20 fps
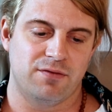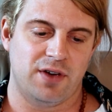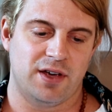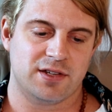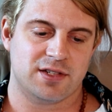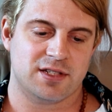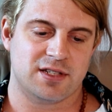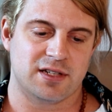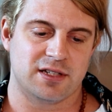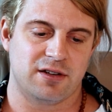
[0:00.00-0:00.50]

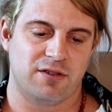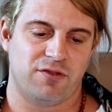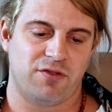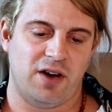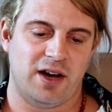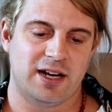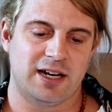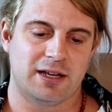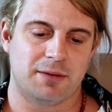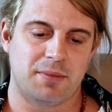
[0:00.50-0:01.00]
invest in
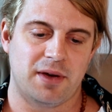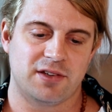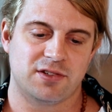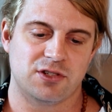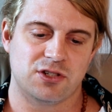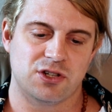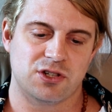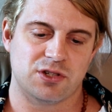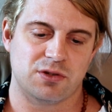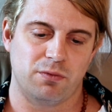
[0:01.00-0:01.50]
defining
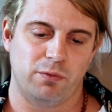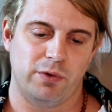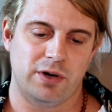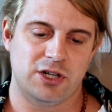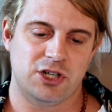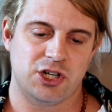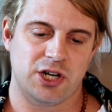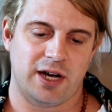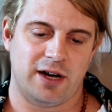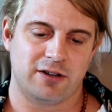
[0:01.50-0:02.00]
messages and
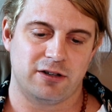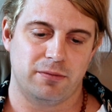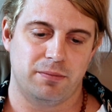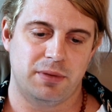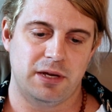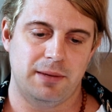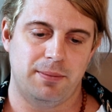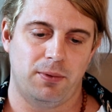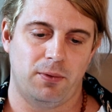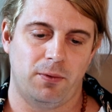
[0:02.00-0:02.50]
reaching out to
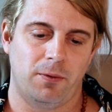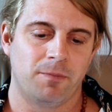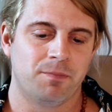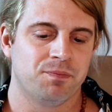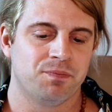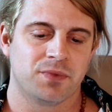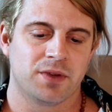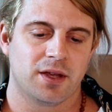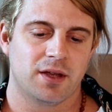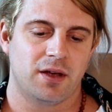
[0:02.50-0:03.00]
people.
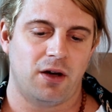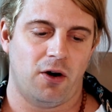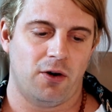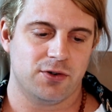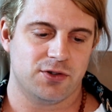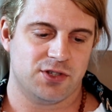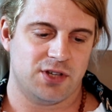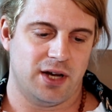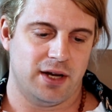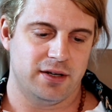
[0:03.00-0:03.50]

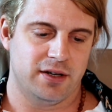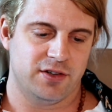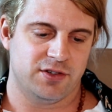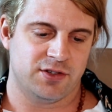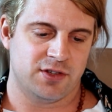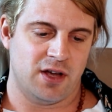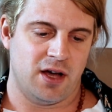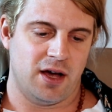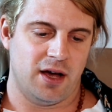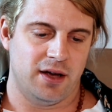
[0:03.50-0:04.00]
Our side
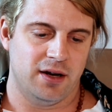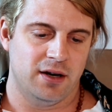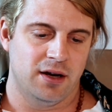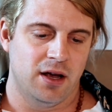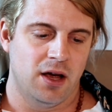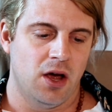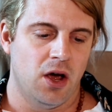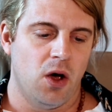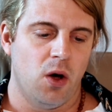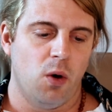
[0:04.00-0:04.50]
does not
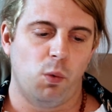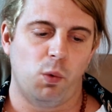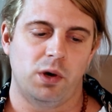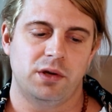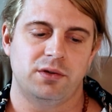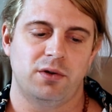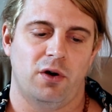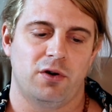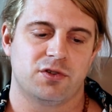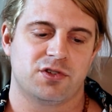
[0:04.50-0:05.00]

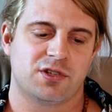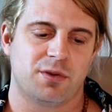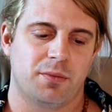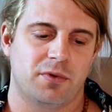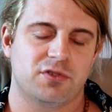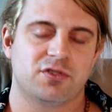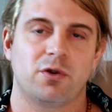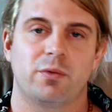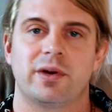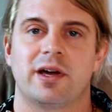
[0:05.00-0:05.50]
what are
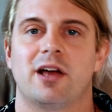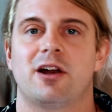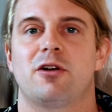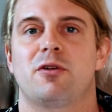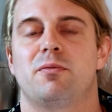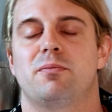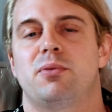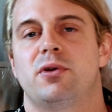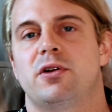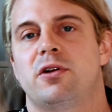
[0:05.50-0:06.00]
some so we got
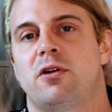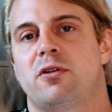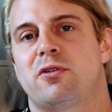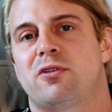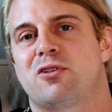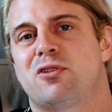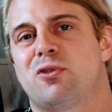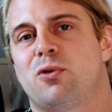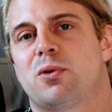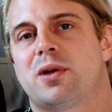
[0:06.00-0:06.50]
to put it on
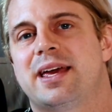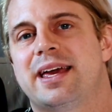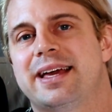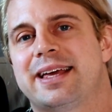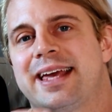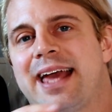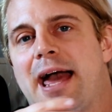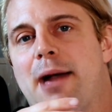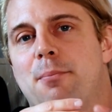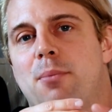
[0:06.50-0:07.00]
our little
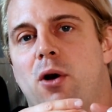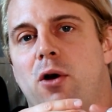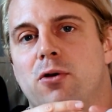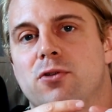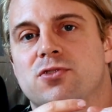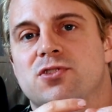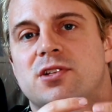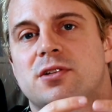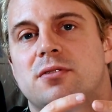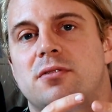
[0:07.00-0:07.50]
Kit Kat
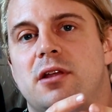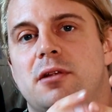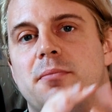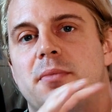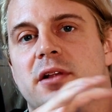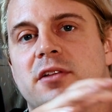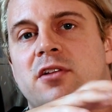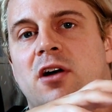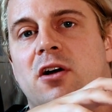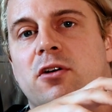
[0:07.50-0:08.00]
bars and, and
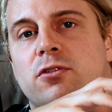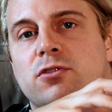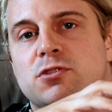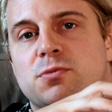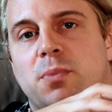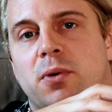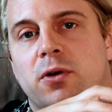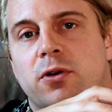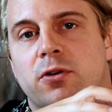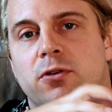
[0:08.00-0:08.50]

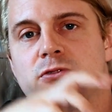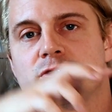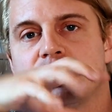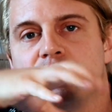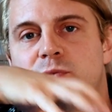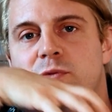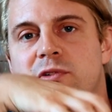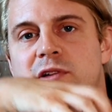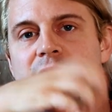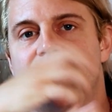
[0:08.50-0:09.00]
McDonald's burgers
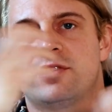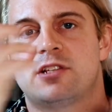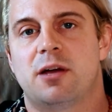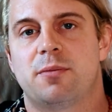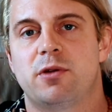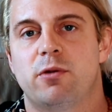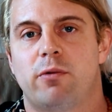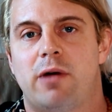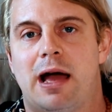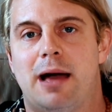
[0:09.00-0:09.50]
and when every
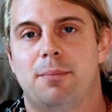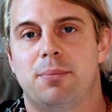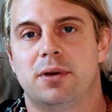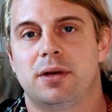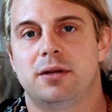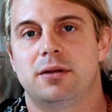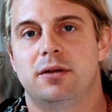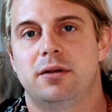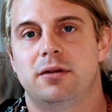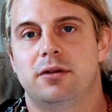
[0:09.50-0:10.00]
time you wrap
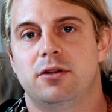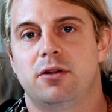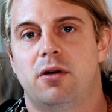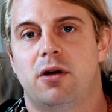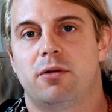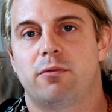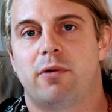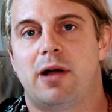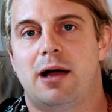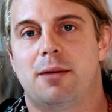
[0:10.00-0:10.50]
it you
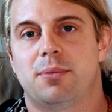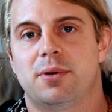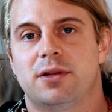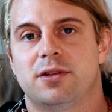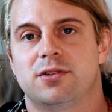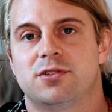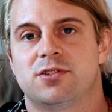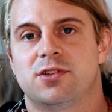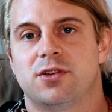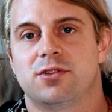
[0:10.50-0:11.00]
know unwrap
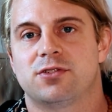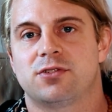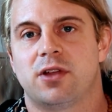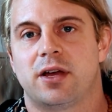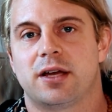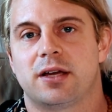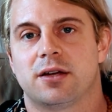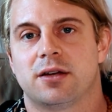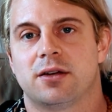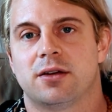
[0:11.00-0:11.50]
it it says
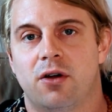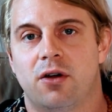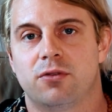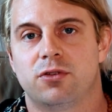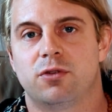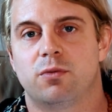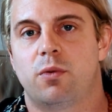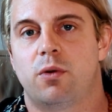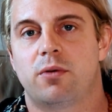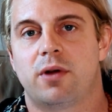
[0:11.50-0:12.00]
like no
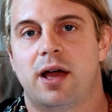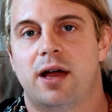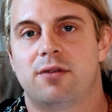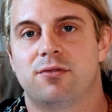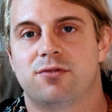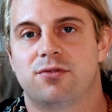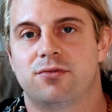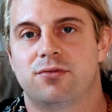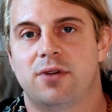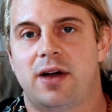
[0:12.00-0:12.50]
you won't
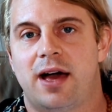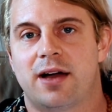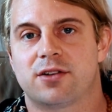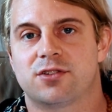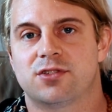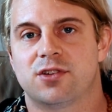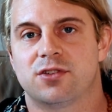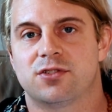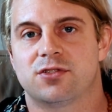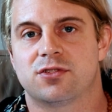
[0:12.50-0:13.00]
have
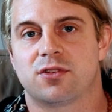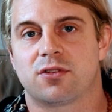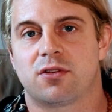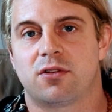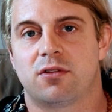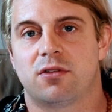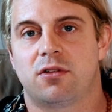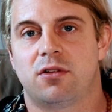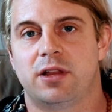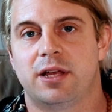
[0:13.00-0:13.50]
access to
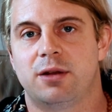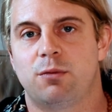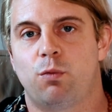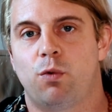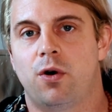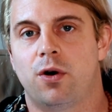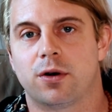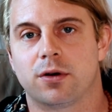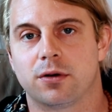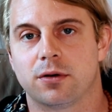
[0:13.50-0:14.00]
clean
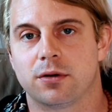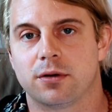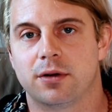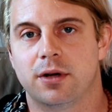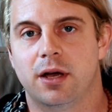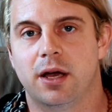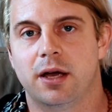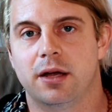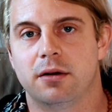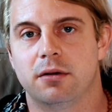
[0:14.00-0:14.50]
water
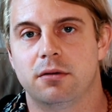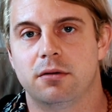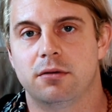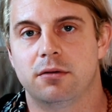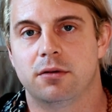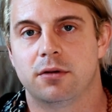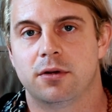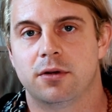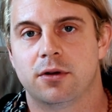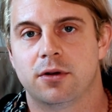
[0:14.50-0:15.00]
in